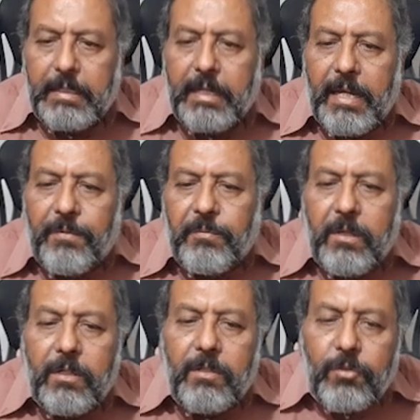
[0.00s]
If
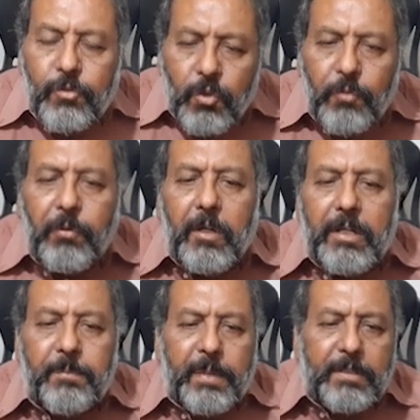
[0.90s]

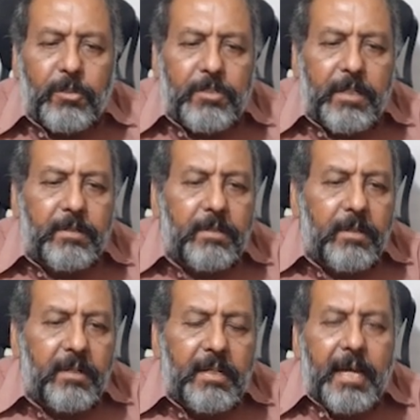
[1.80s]
zoophilic pathogen
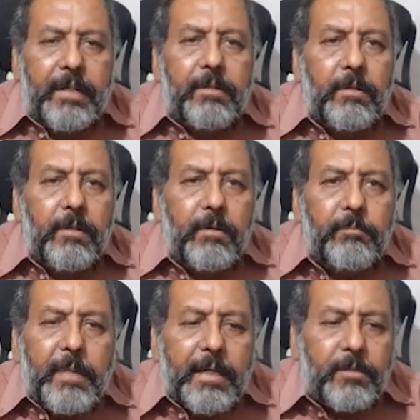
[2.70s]
like
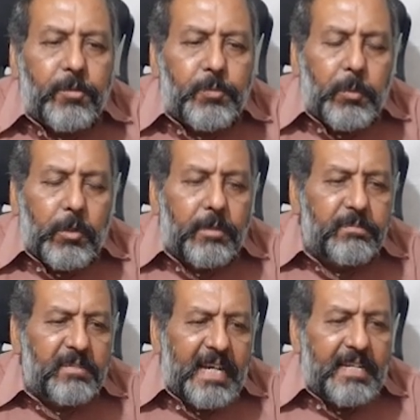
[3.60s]
Microsporum
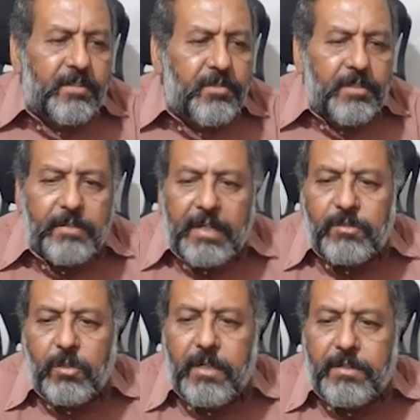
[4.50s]
canis is
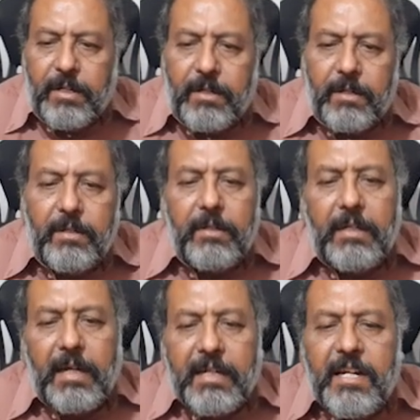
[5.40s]
isolated,
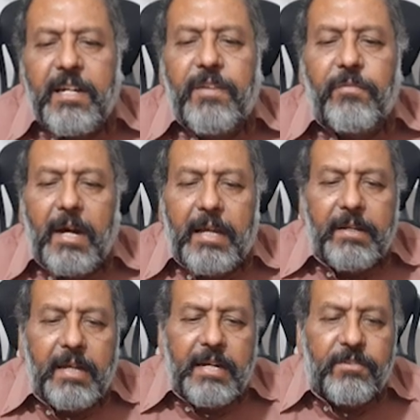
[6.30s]
identify
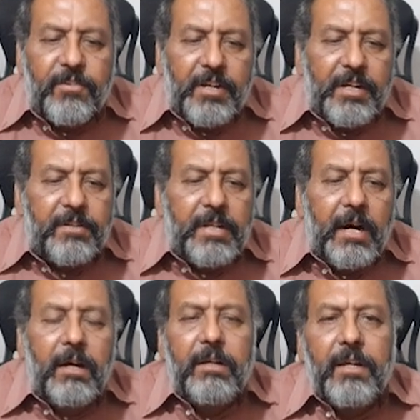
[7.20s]
and treat
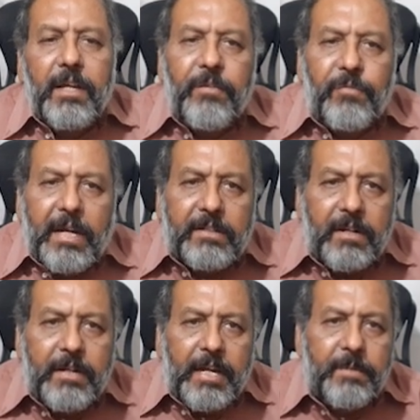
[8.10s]
the infected
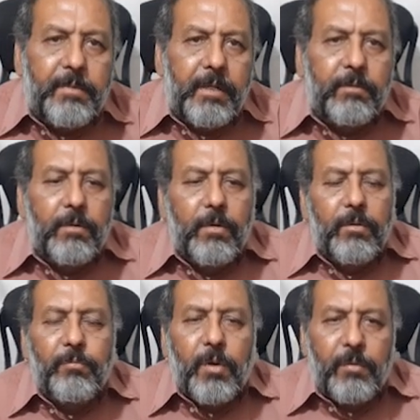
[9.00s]
animal
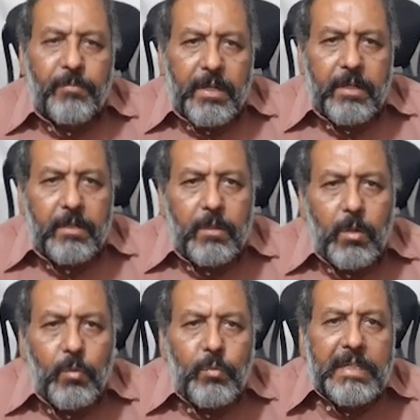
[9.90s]
from where
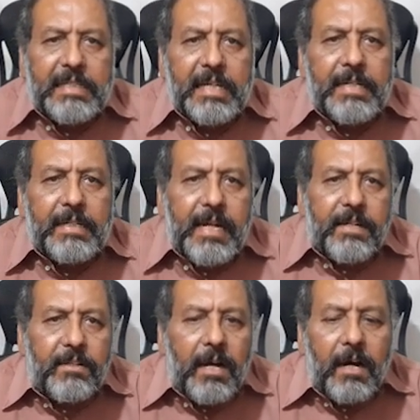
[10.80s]
one can
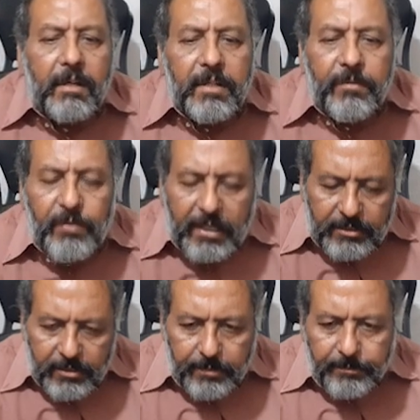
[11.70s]
get the infection.